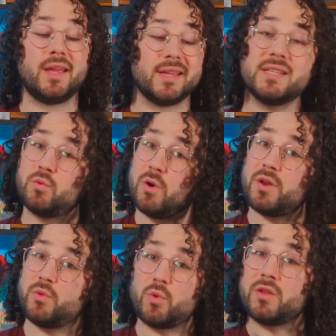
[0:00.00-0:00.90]
Is it
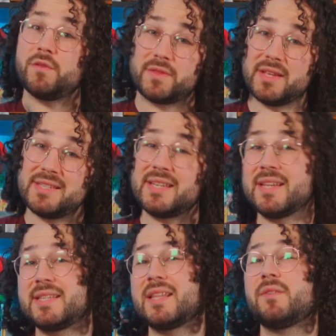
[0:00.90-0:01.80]
worth one of this
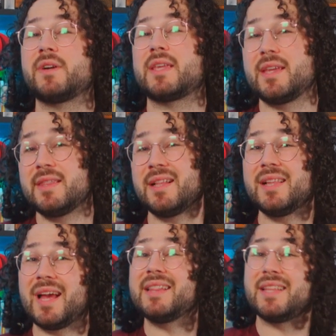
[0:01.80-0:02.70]
instead of a
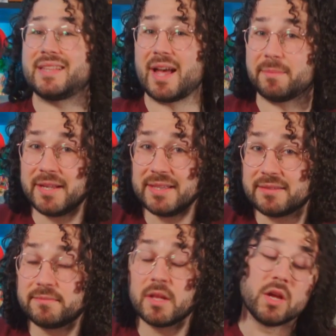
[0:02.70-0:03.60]
Kindle and a tablet?
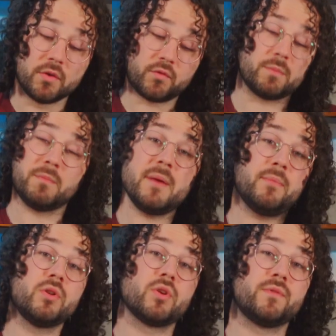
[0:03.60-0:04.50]
From my
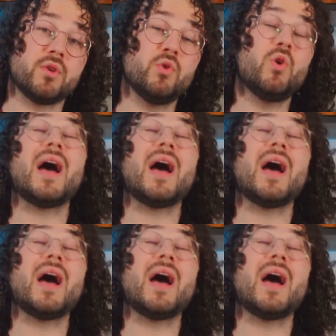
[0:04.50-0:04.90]
point of view,